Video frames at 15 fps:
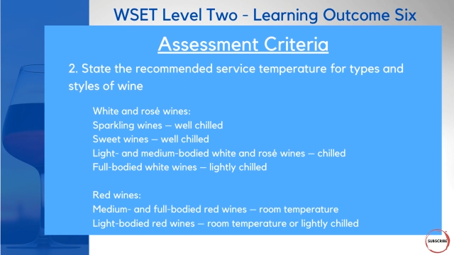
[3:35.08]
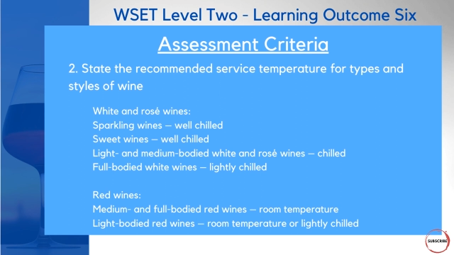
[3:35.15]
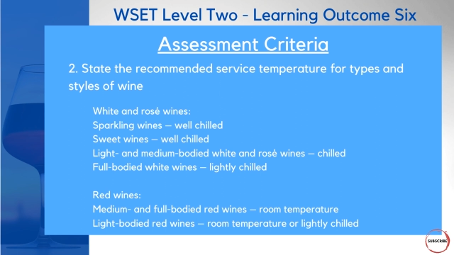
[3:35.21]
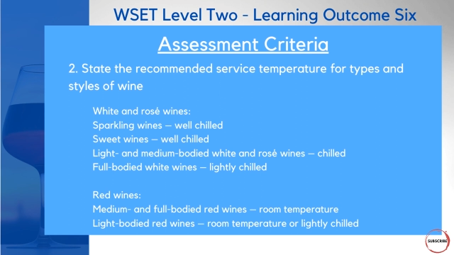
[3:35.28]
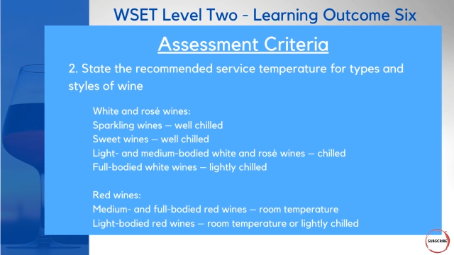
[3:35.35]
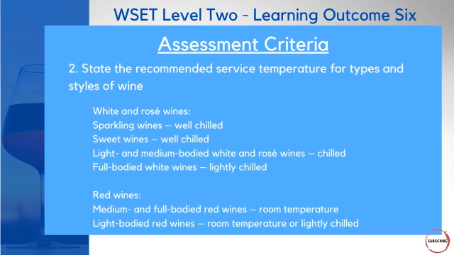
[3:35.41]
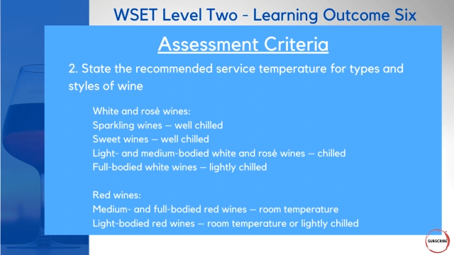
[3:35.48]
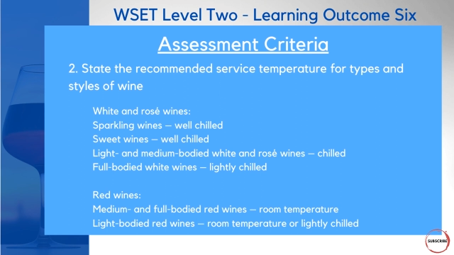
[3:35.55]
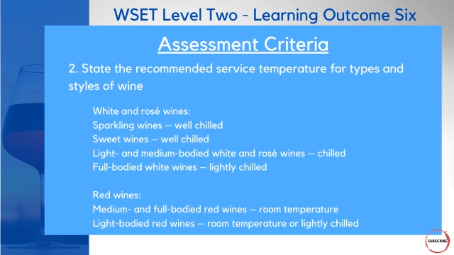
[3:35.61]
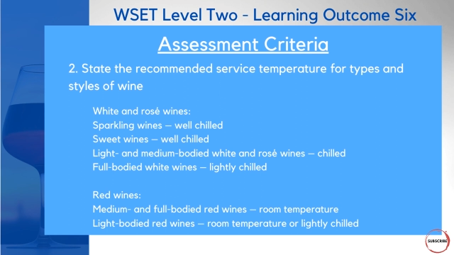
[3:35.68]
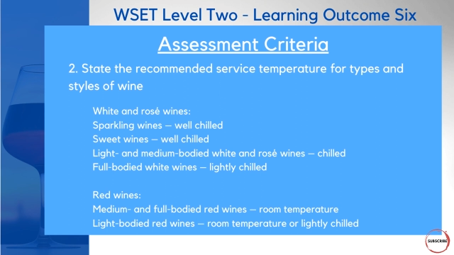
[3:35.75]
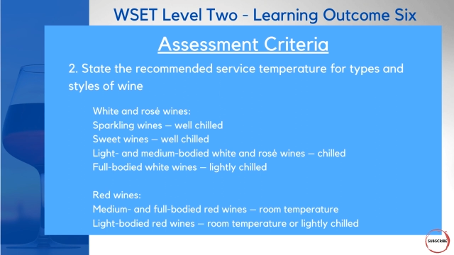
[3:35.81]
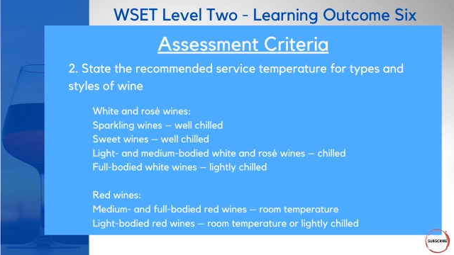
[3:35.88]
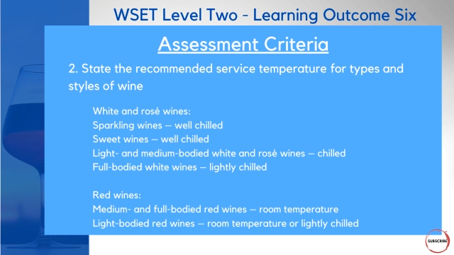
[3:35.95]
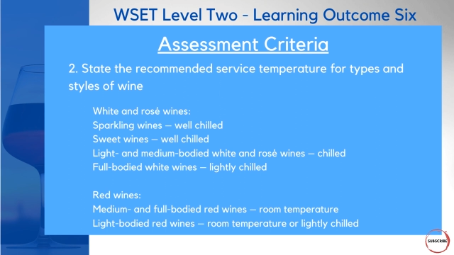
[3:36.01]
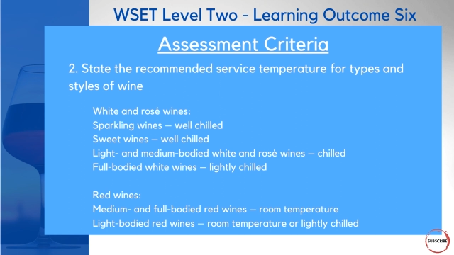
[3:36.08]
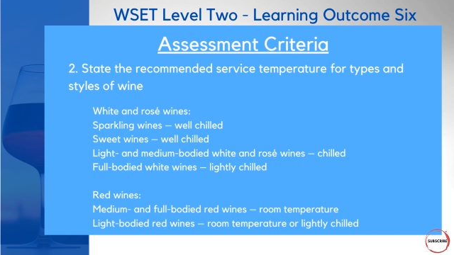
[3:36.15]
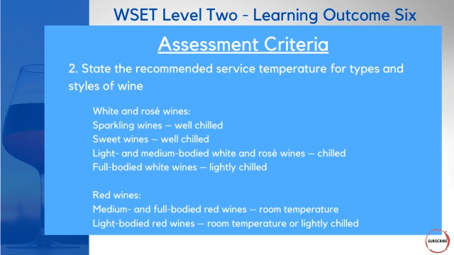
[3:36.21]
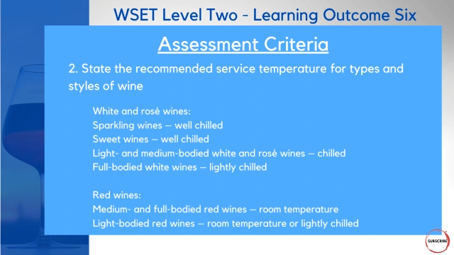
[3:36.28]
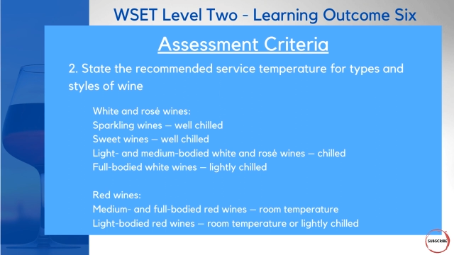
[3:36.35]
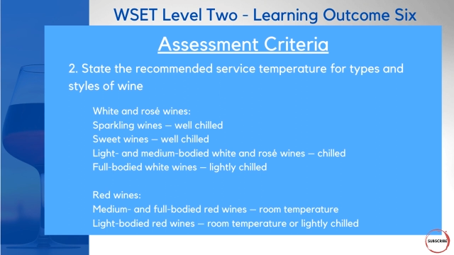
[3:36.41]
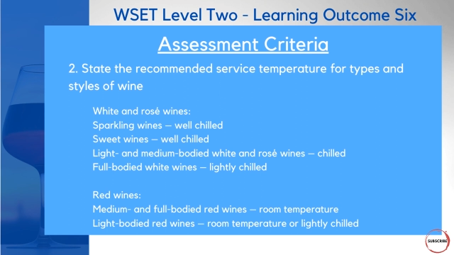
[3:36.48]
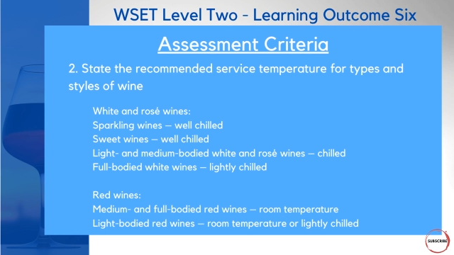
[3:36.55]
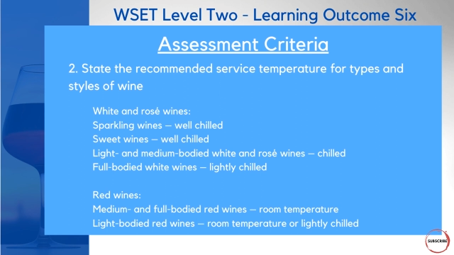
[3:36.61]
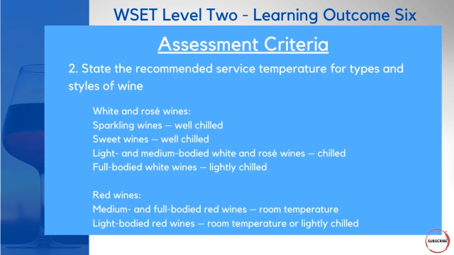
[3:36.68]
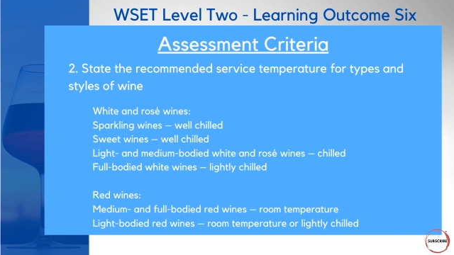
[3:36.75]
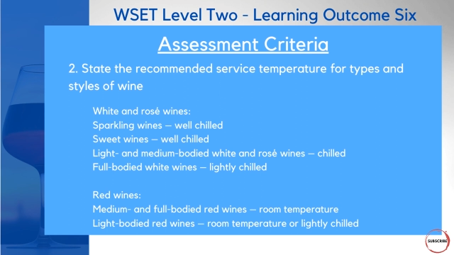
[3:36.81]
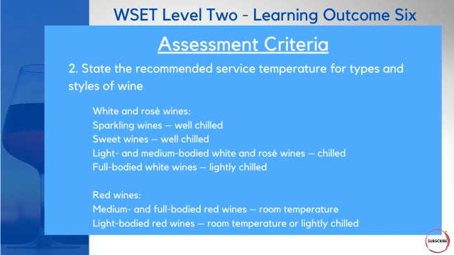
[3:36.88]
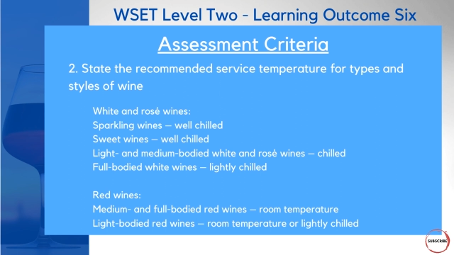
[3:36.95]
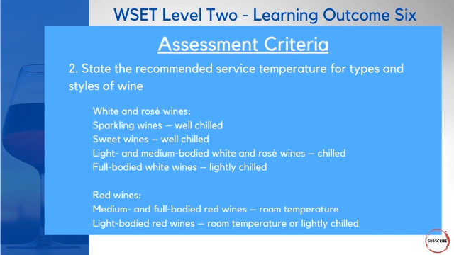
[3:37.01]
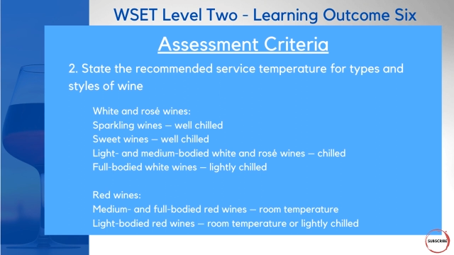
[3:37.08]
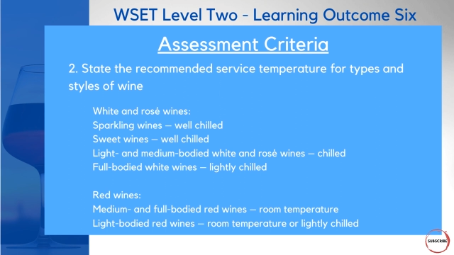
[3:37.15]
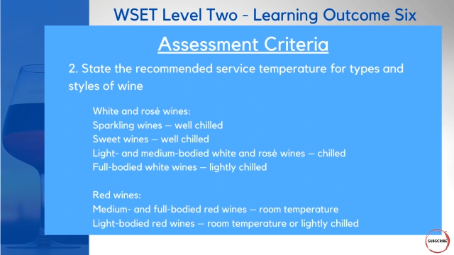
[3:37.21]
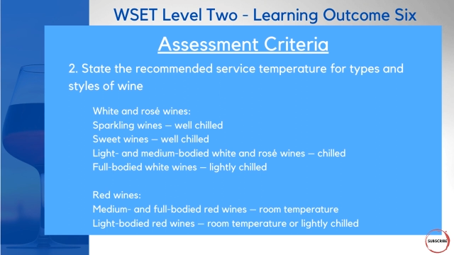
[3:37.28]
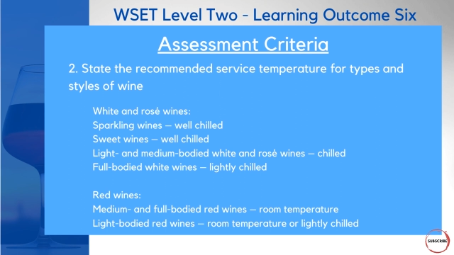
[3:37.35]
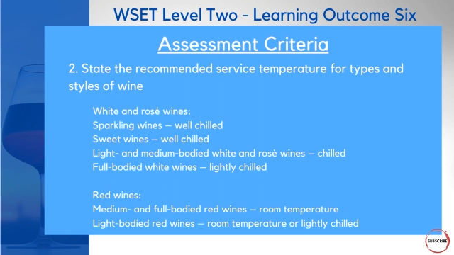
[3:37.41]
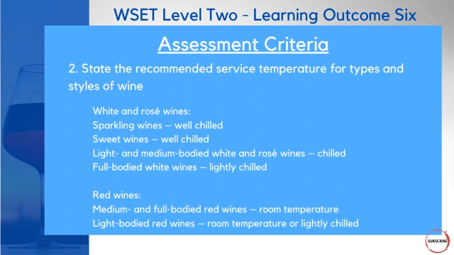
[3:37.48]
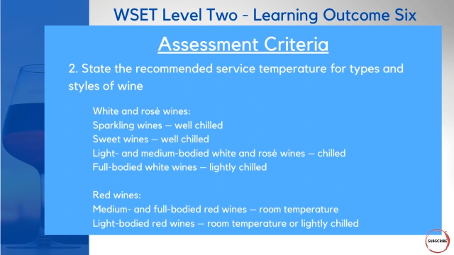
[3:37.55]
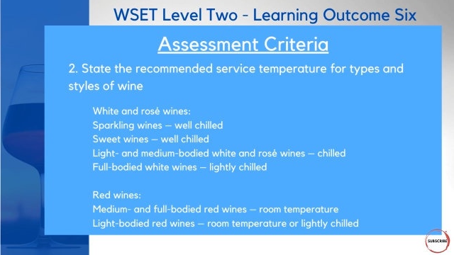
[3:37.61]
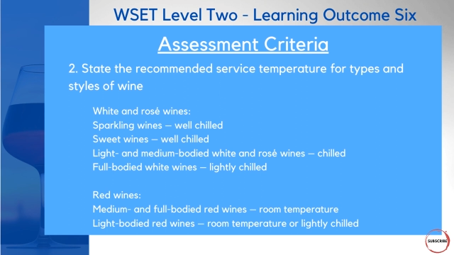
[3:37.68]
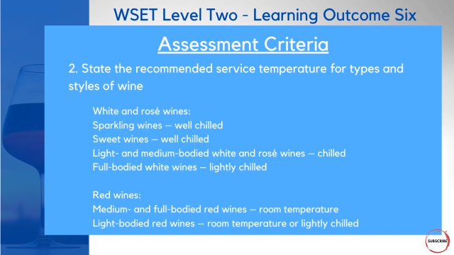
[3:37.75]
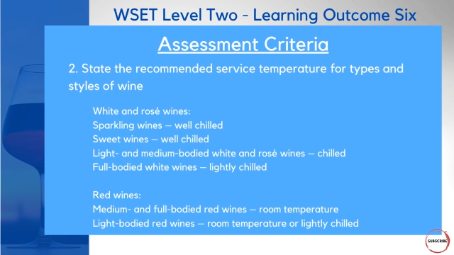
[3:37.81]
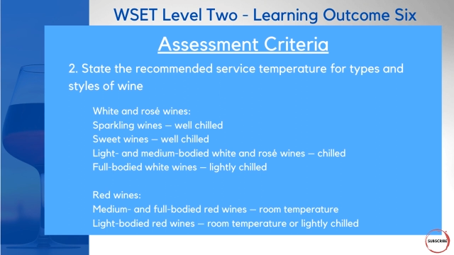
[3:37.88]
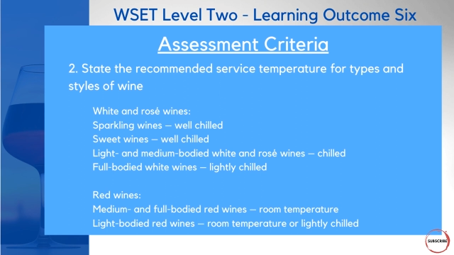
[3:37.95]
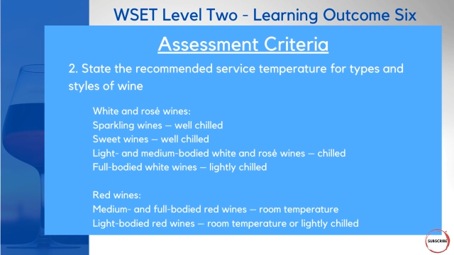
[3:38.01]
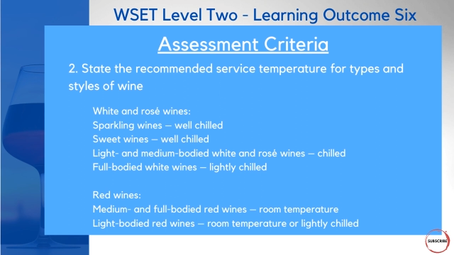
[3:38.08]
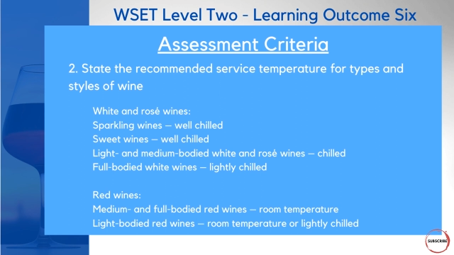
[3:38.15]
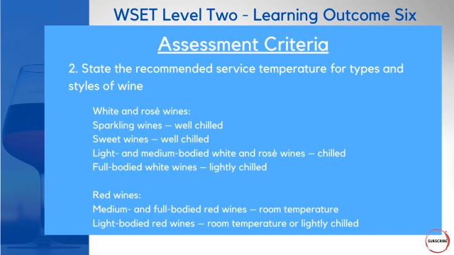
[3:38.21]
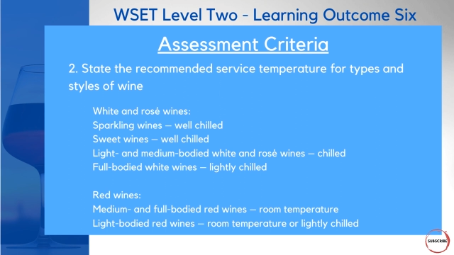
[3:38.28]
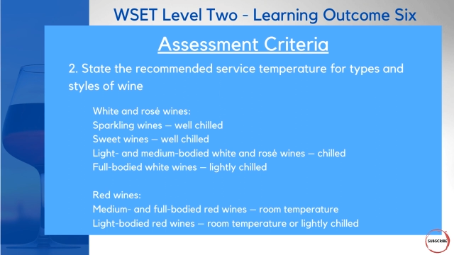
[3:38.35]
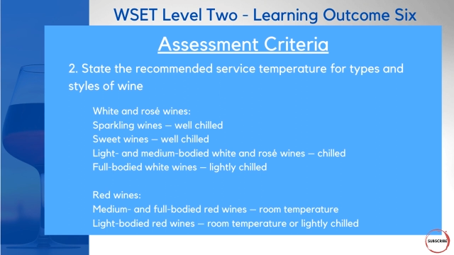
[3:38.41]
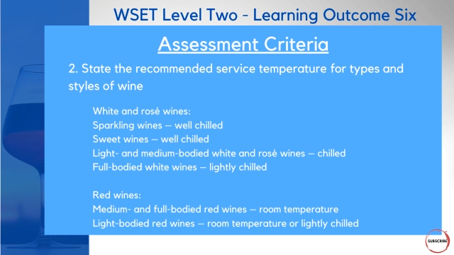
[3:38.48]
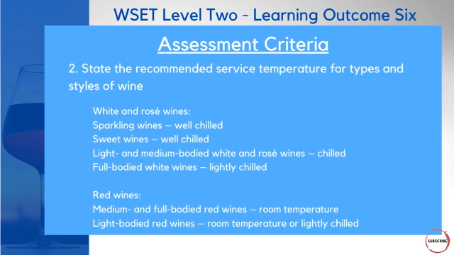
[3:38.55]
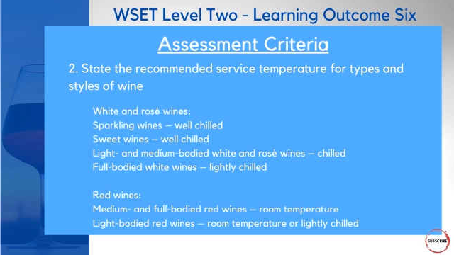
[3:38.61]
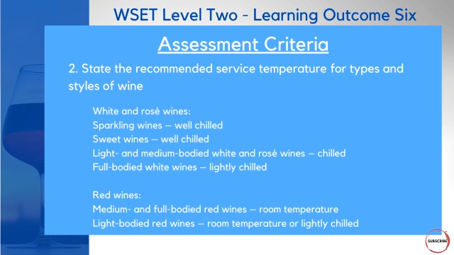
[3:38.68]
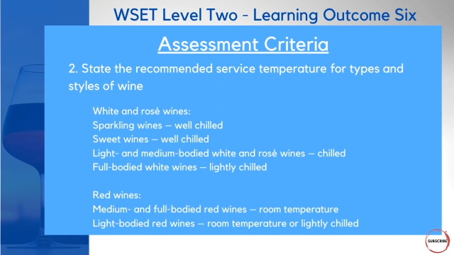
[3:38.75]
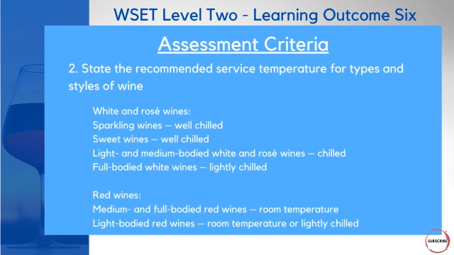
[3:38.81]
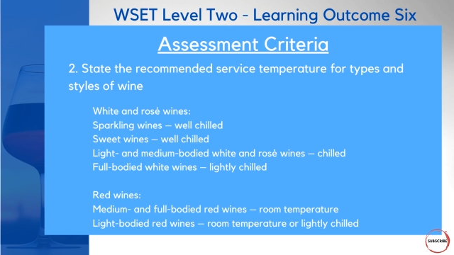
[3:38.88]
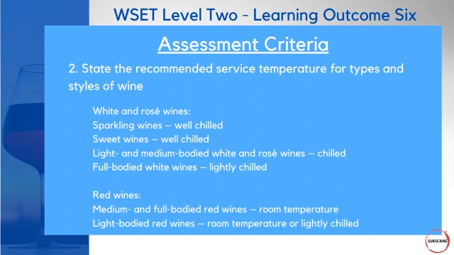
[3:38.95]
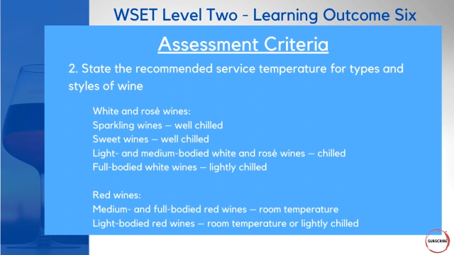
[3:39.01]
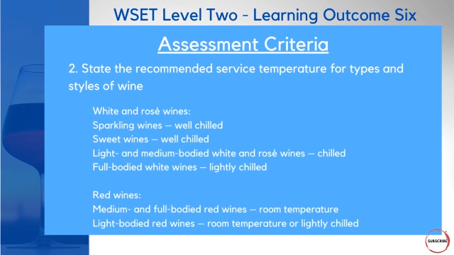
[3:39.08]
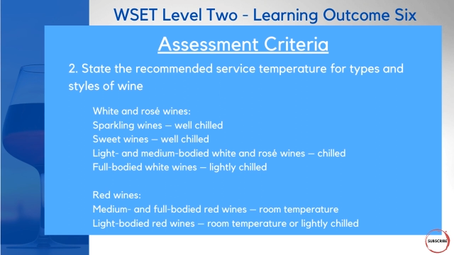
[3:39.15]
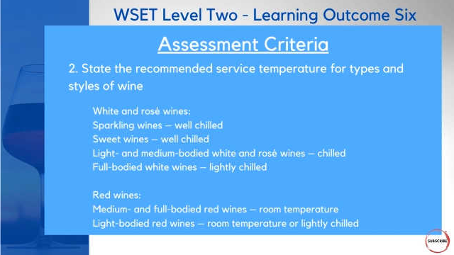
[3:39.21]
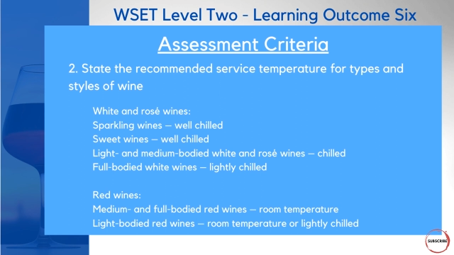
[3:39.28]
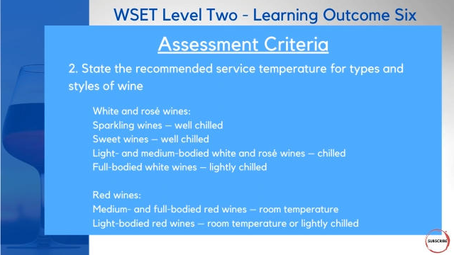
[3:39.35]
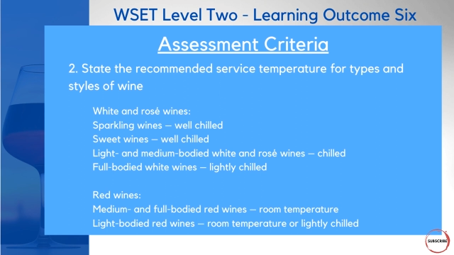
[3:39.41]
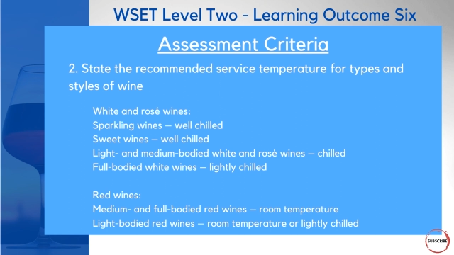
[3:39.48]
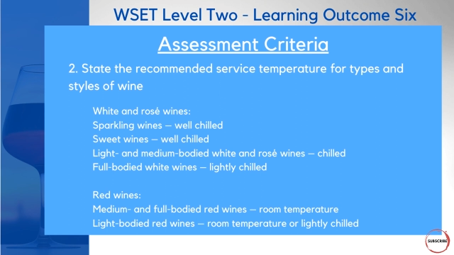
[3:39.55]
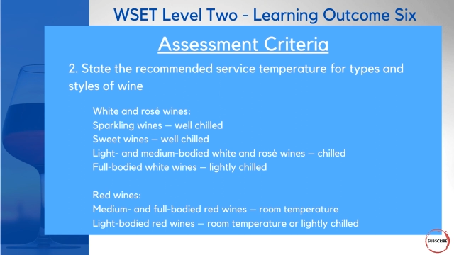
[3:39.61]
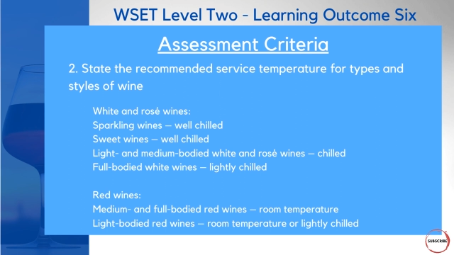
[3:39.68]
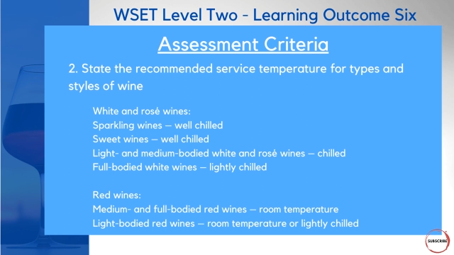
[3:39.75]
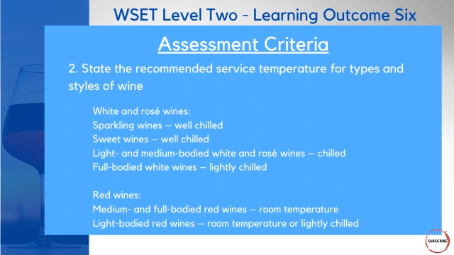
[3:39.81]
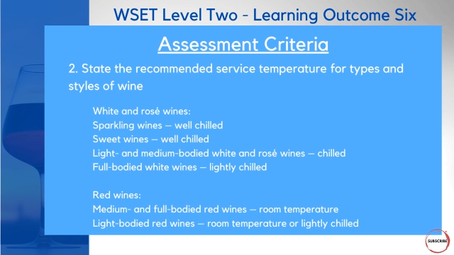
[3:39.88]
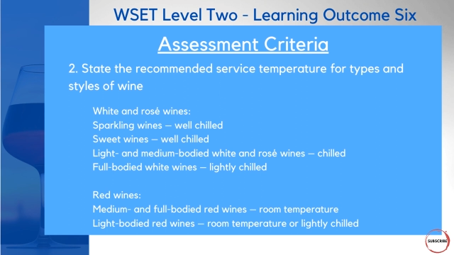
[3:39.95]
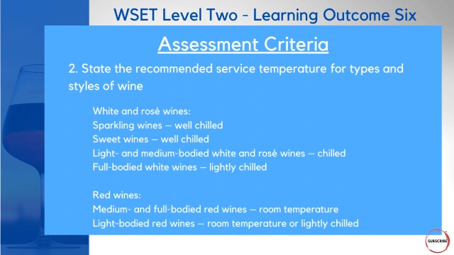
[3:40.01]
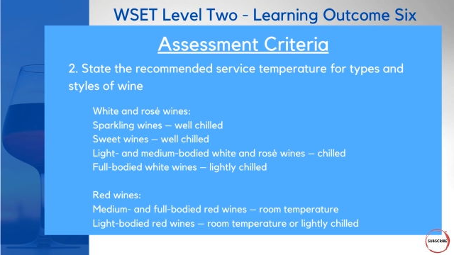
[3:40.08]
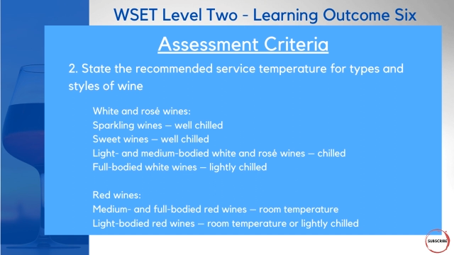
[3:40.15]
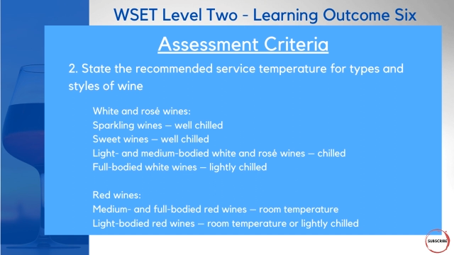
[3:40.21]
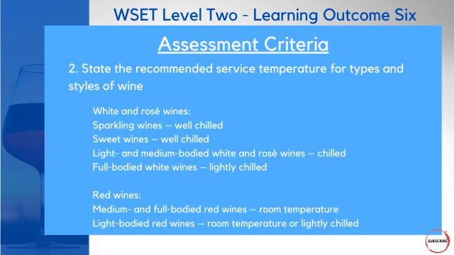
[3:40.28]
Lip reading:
No face is visible, so there are no lips to read.